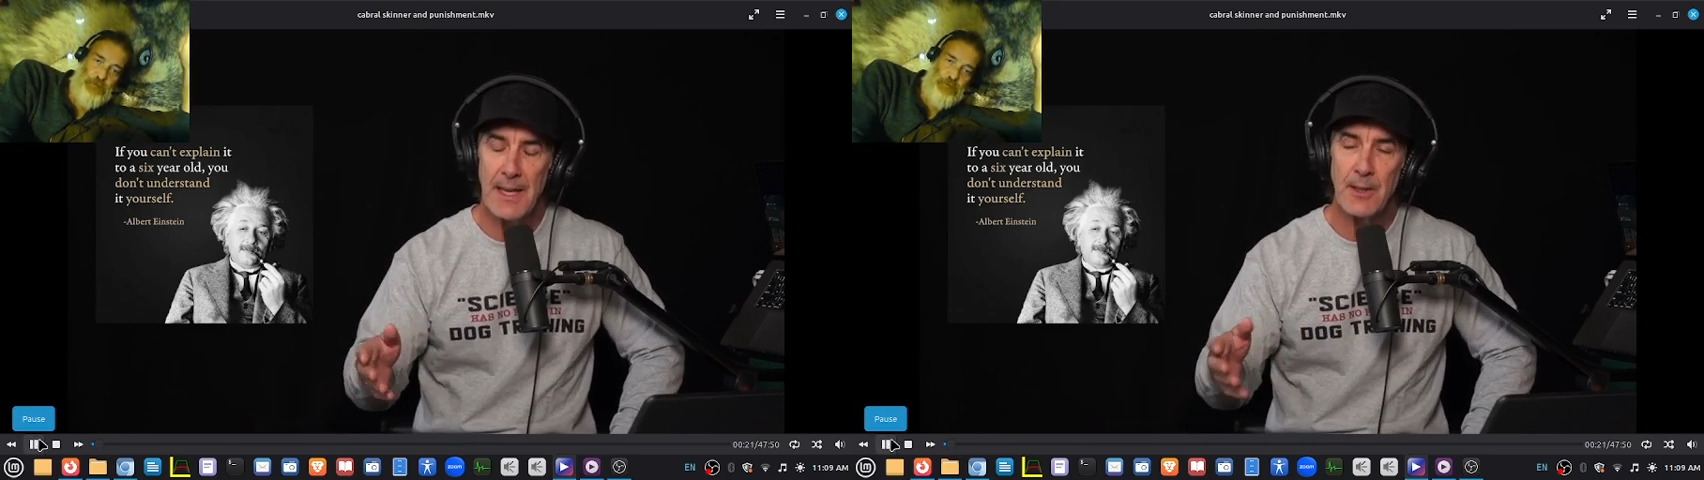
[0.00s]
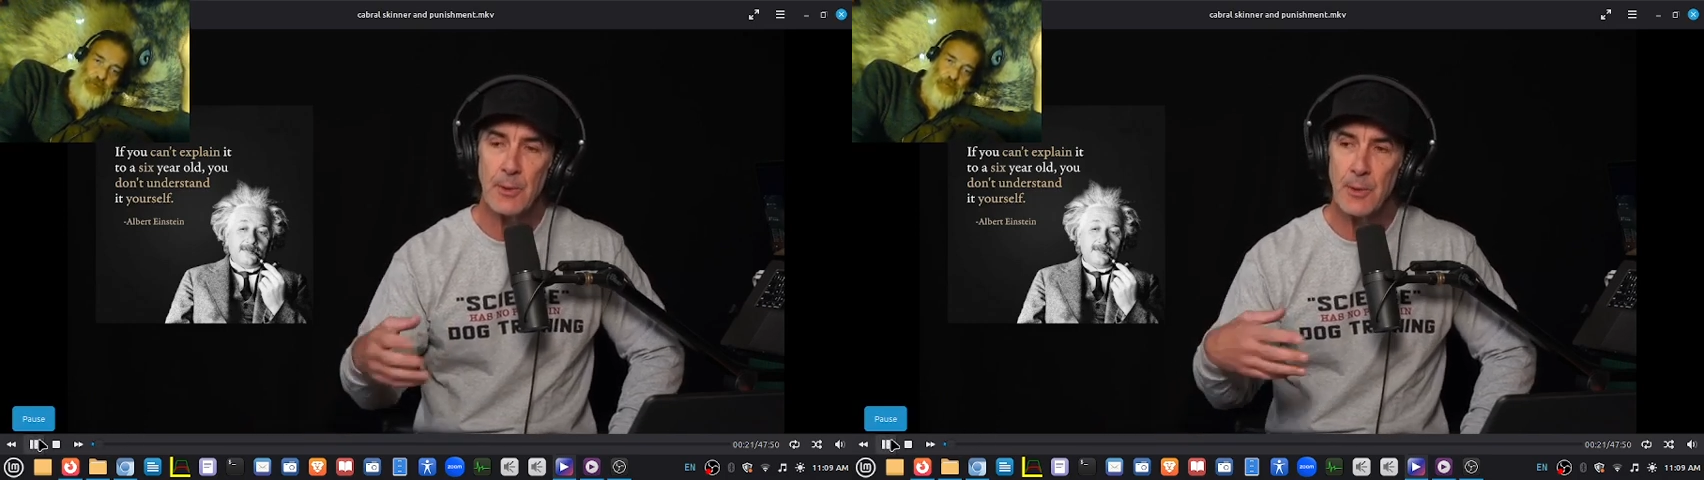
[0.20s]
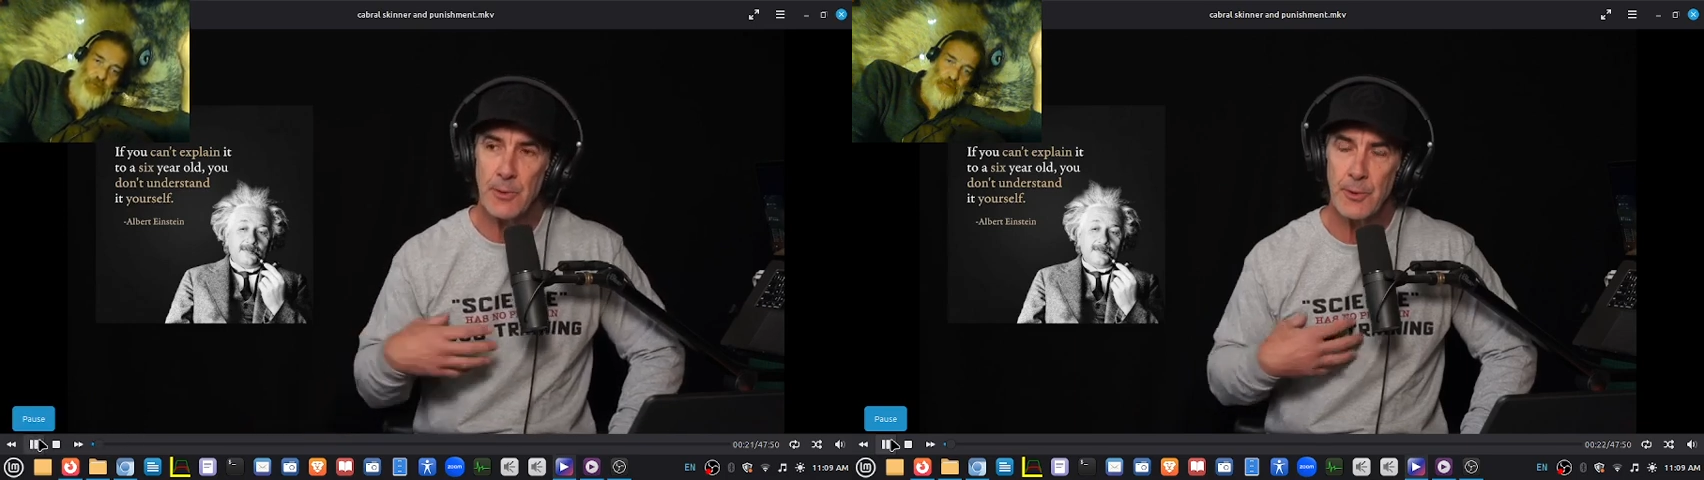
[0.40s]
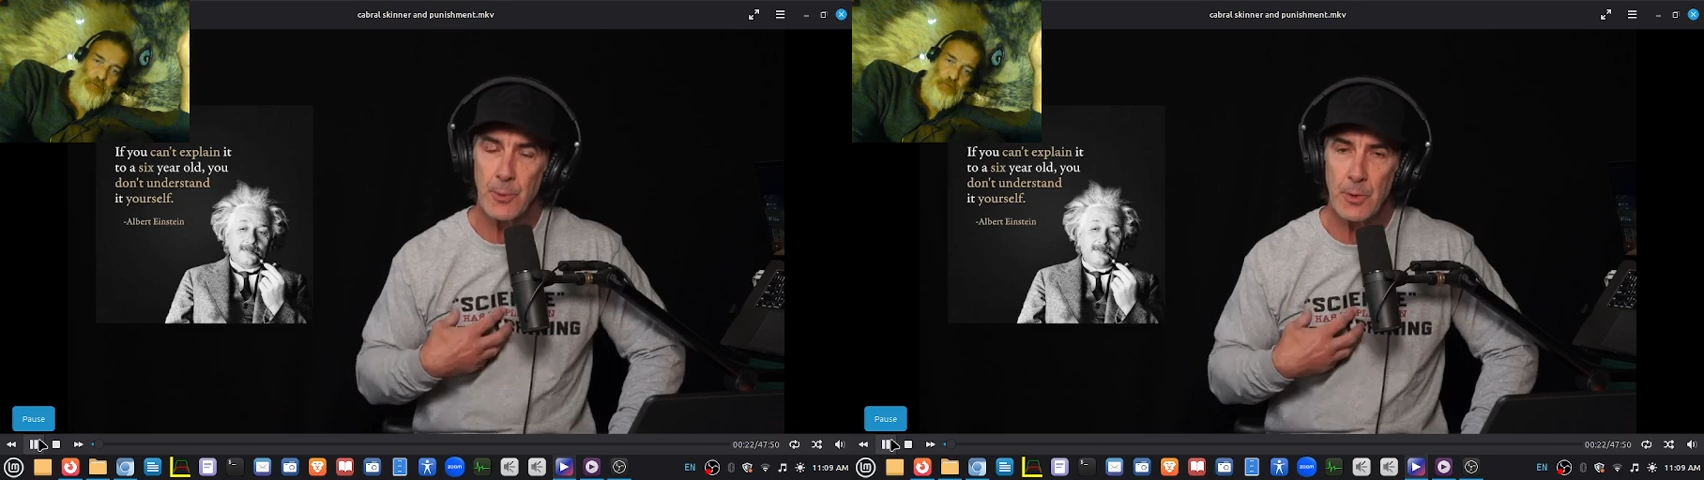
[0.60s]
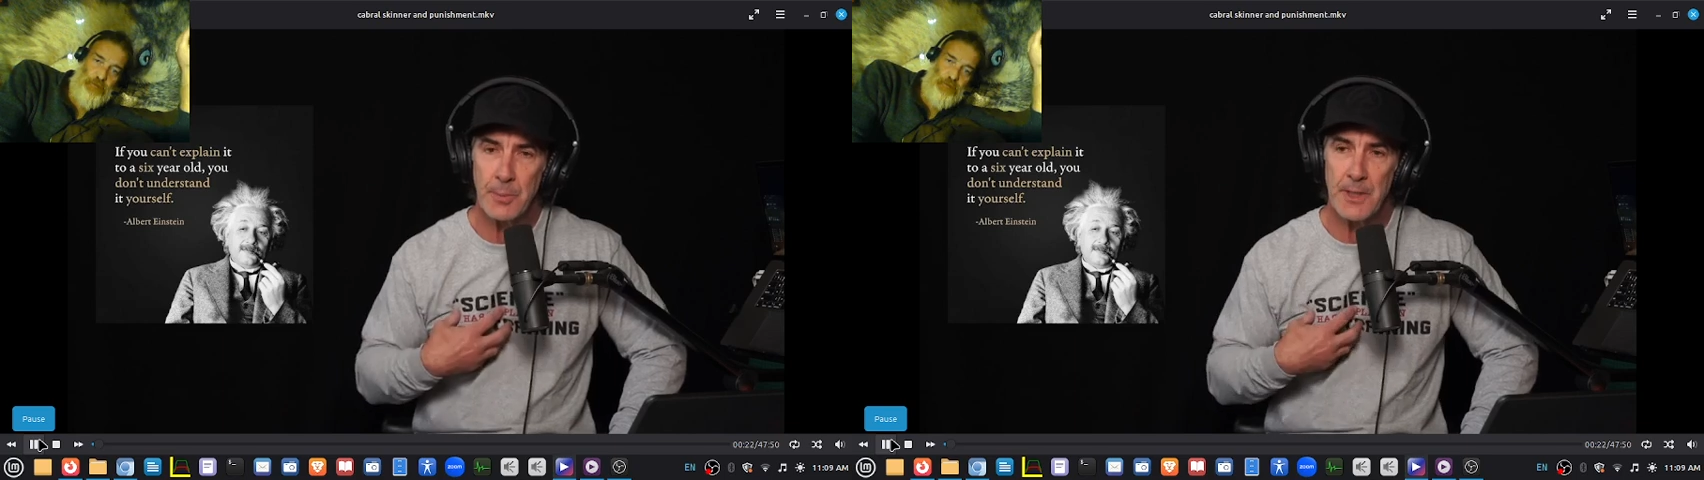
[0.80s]
I don't use the
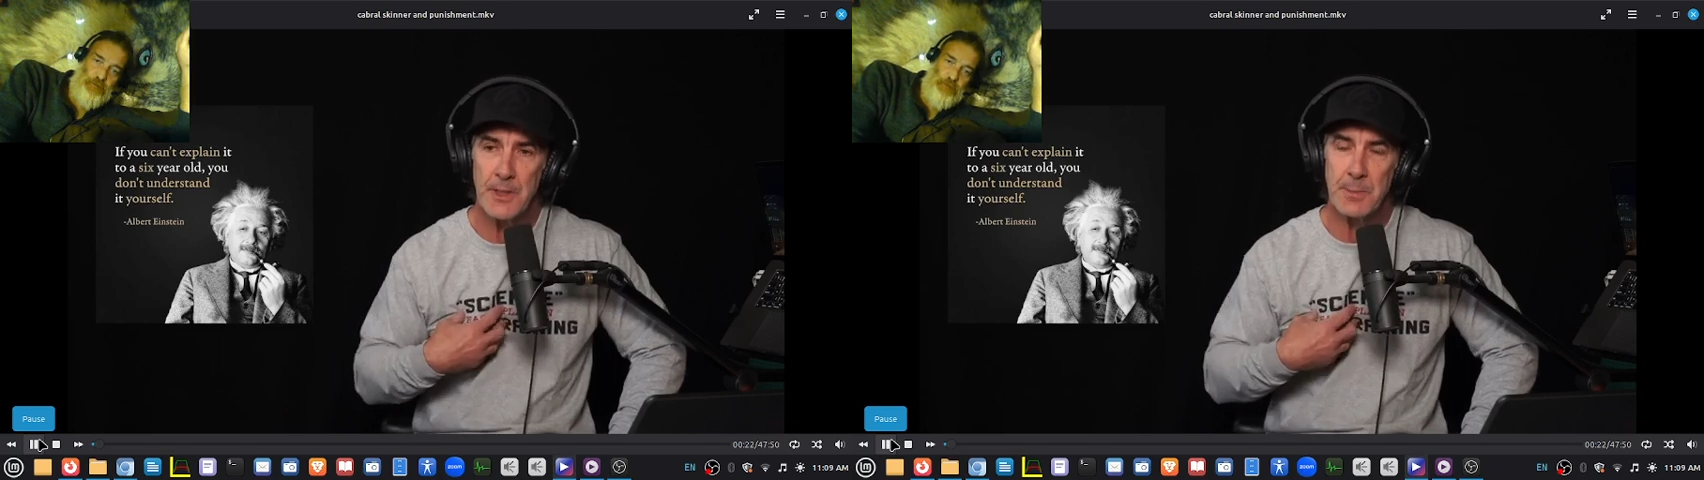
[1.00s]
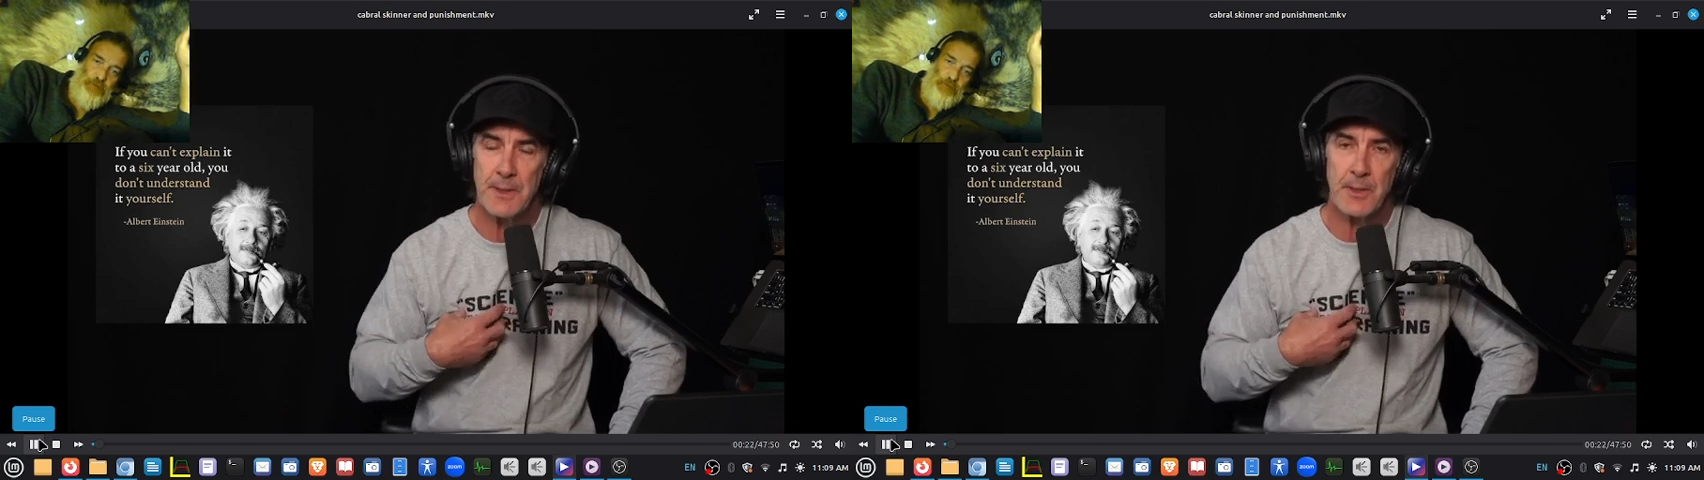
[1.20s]
word punishment,